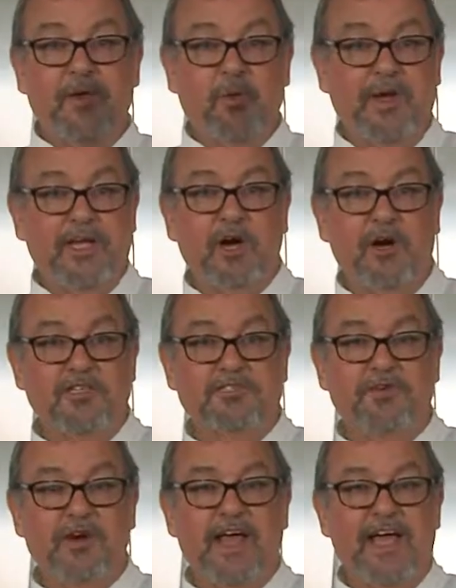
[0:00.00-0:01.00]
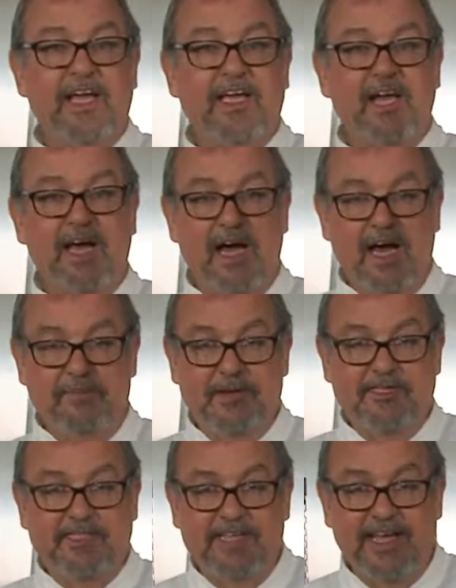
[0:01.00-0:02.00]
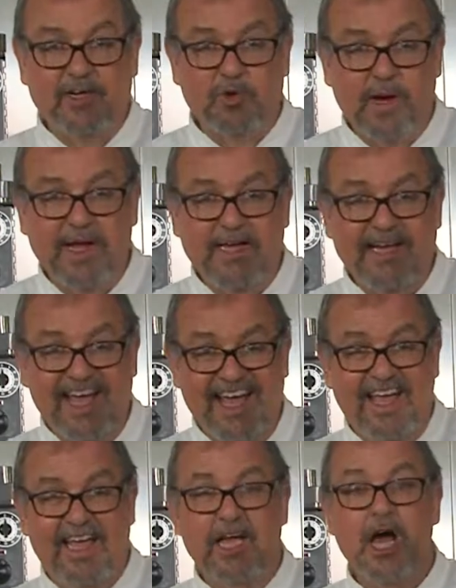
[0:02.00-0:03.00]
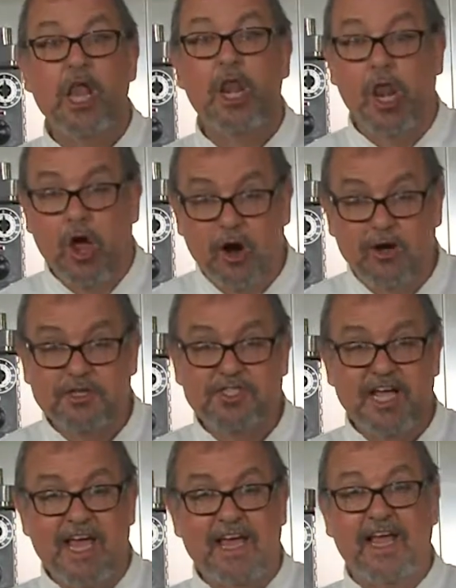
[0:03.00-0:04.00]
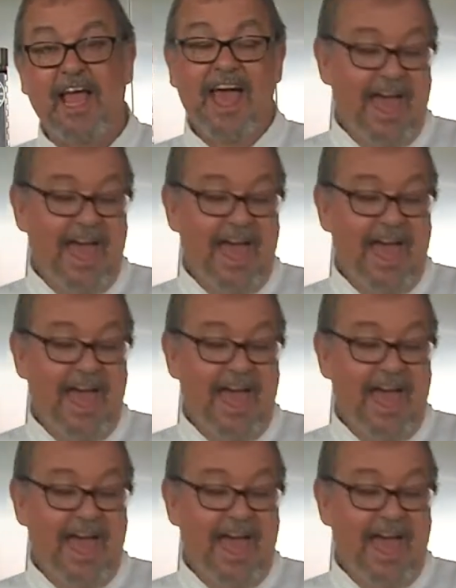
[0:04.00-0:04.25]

when it calls for an egg, I'm using a grade A large egg.